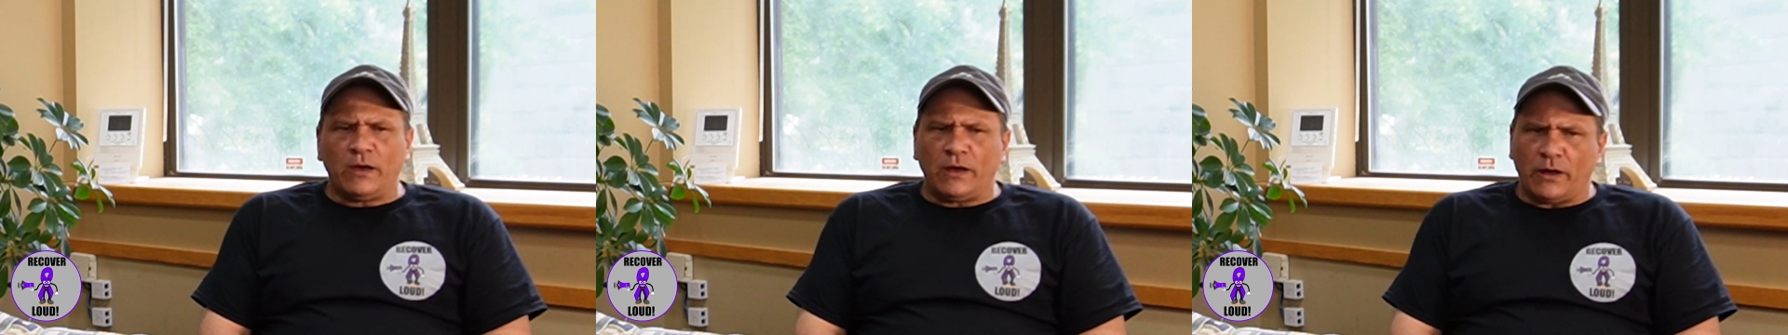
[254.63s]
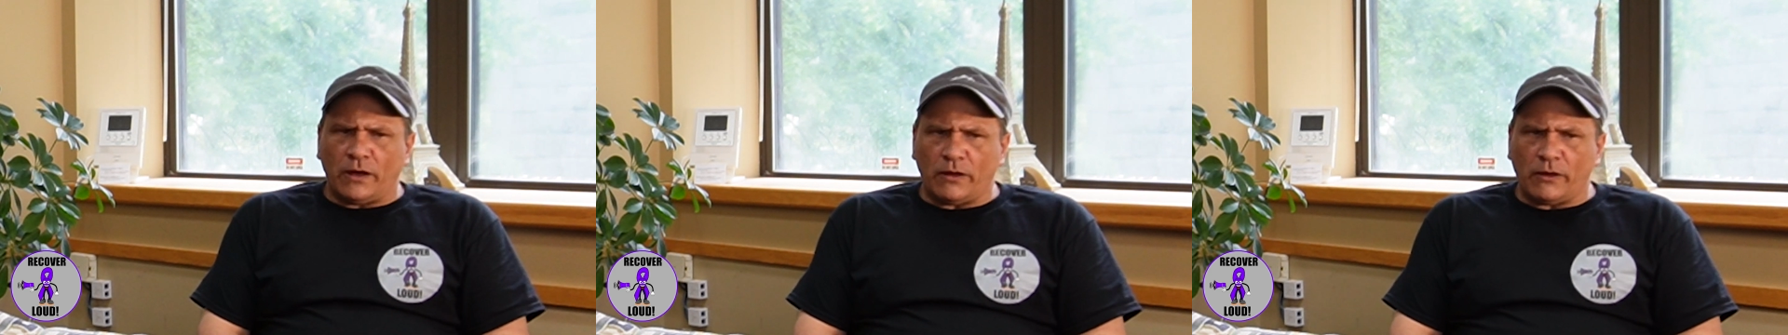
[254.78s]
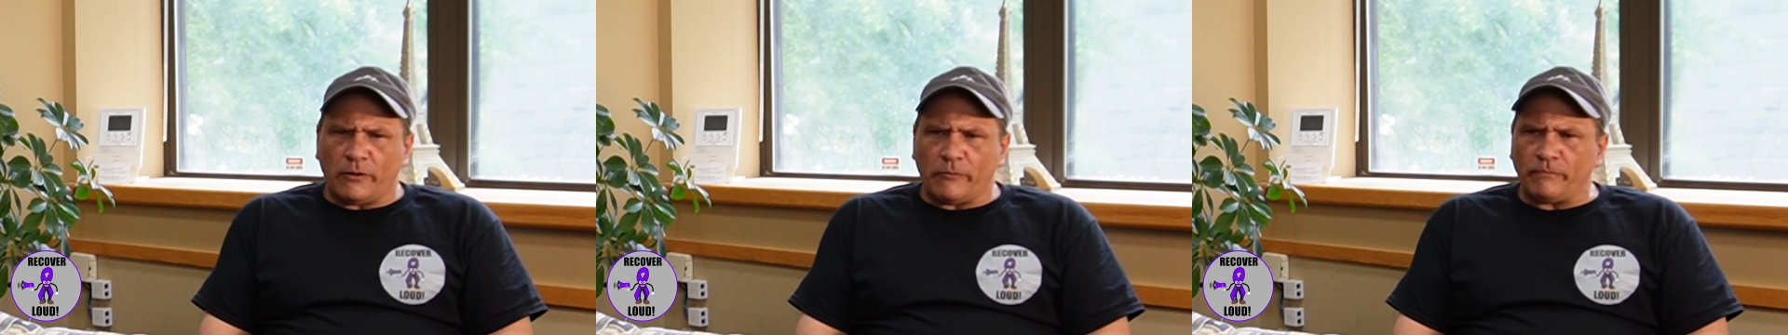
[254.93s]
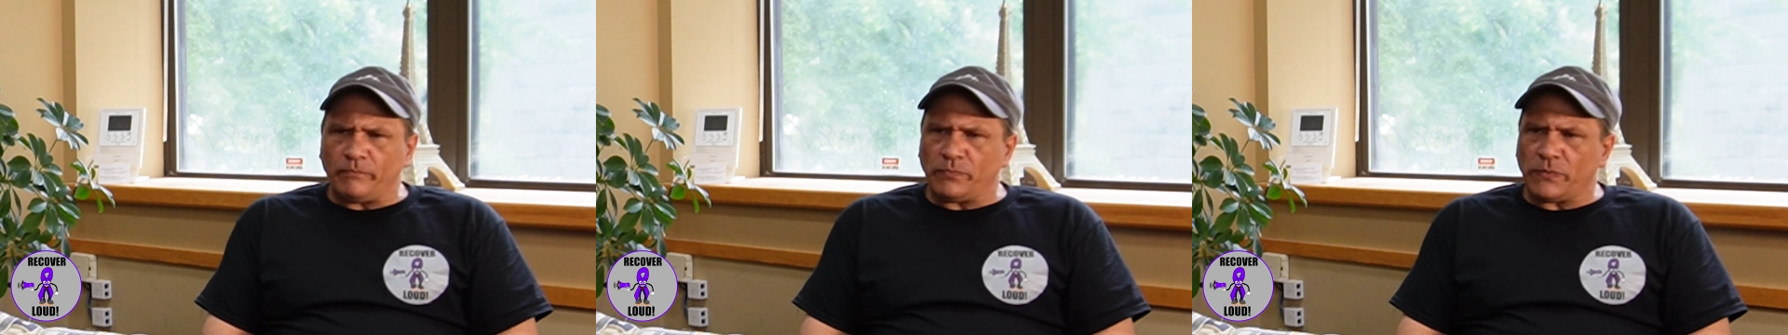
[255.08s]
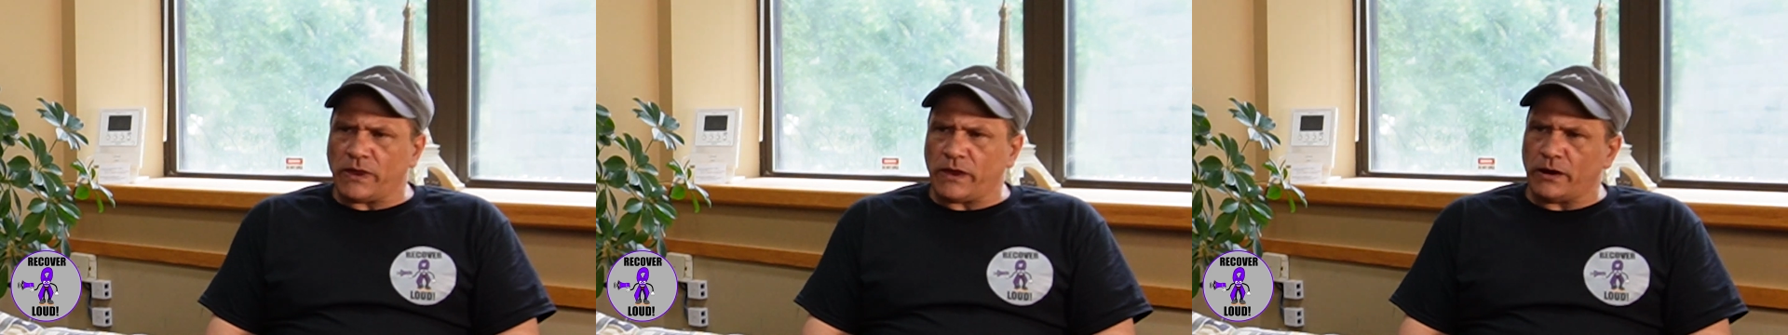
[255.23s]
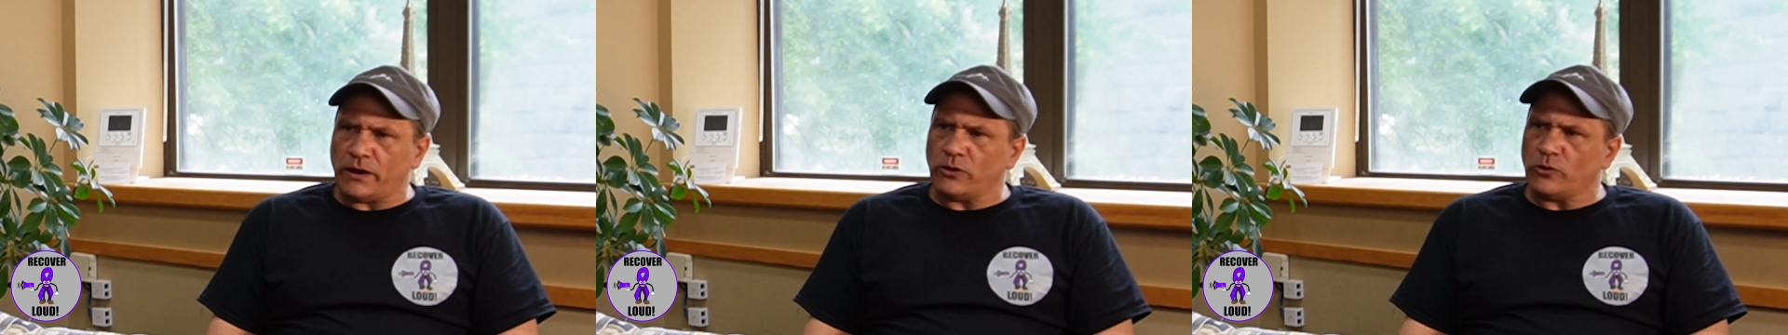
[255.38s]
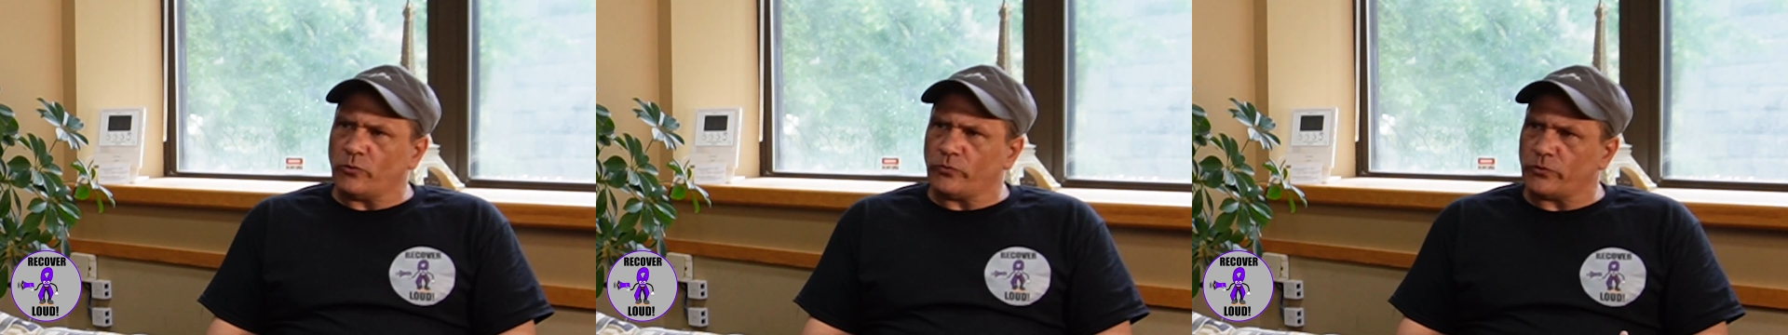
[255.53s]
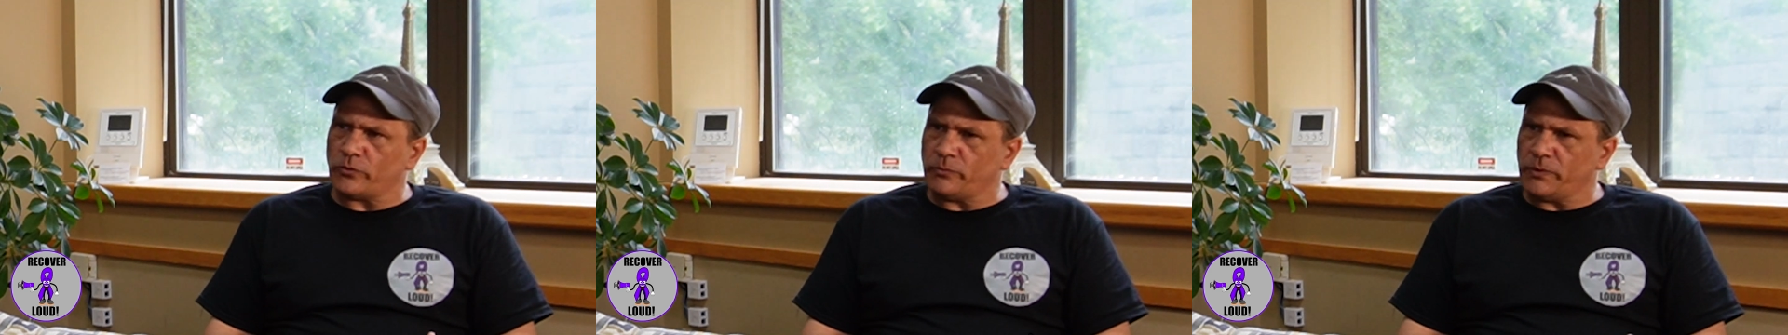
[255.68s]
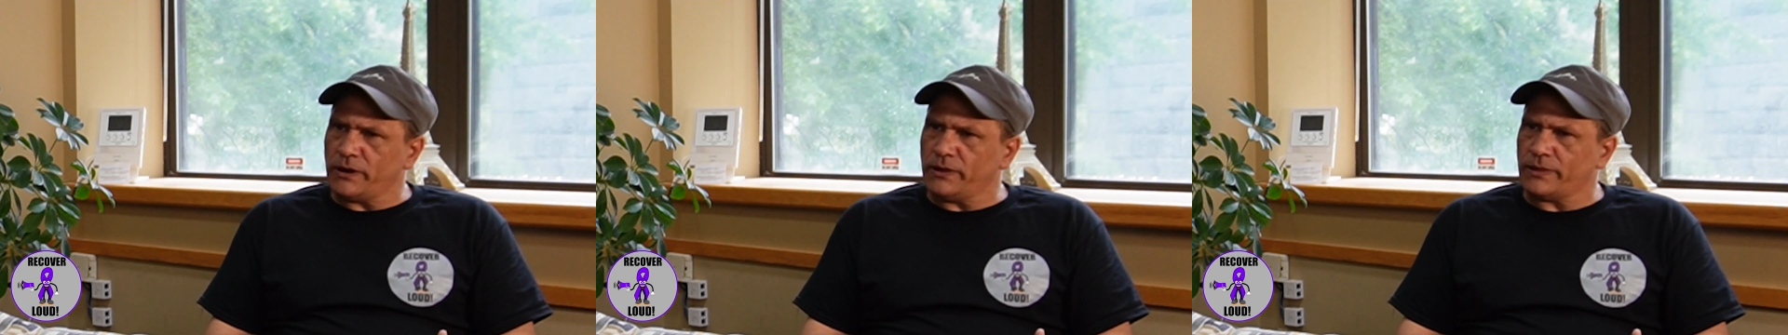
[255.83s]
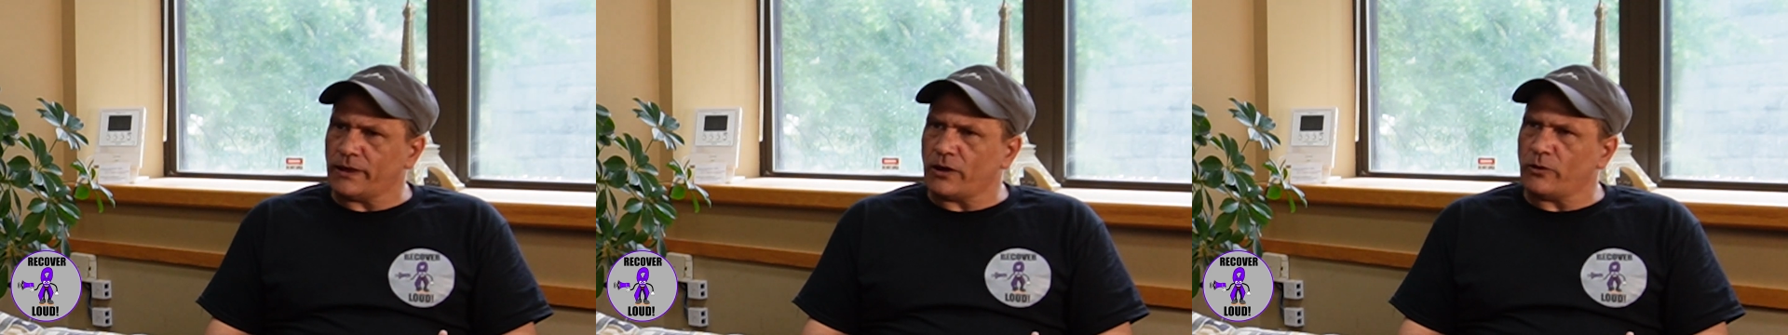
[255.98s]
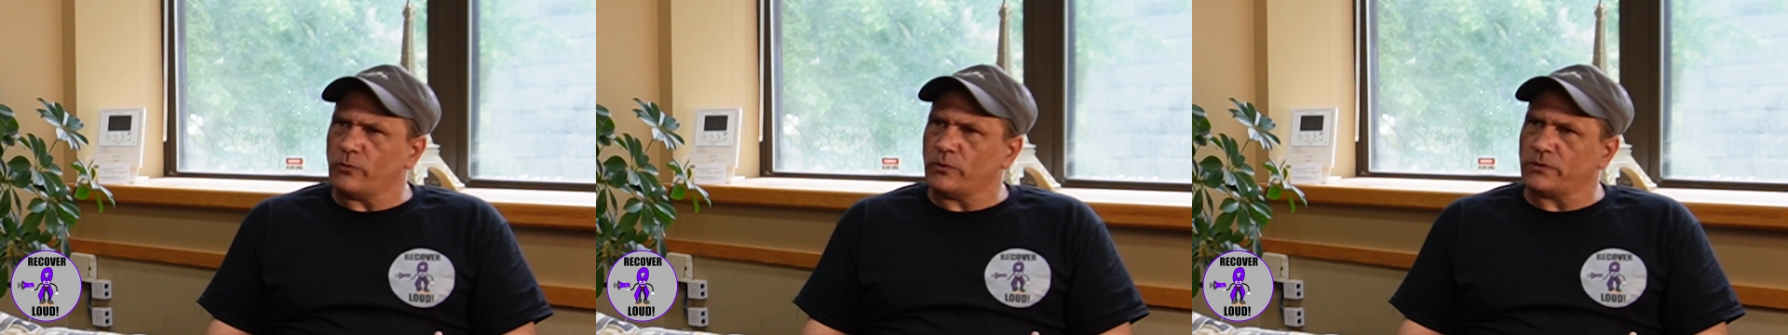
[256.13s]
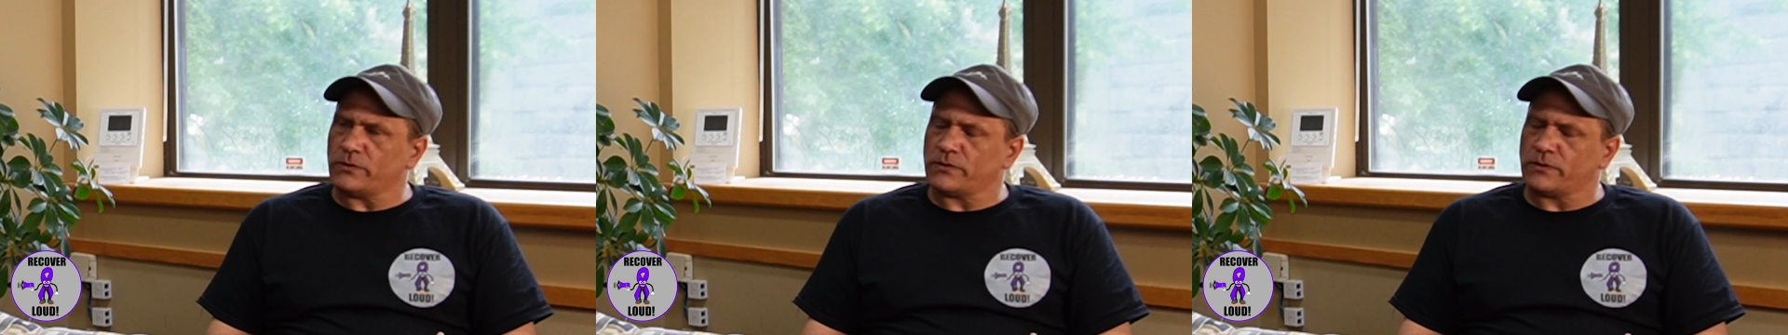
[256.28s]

And I know for me it